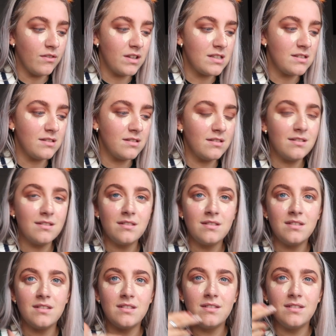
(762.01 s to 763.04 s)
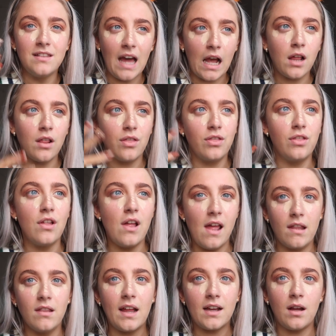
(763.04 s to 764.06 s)

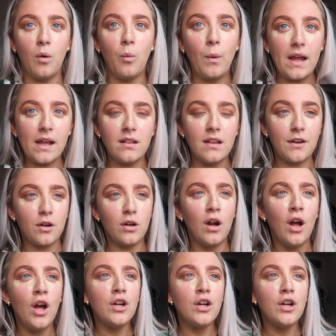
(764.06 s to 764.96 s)
Then like a week later,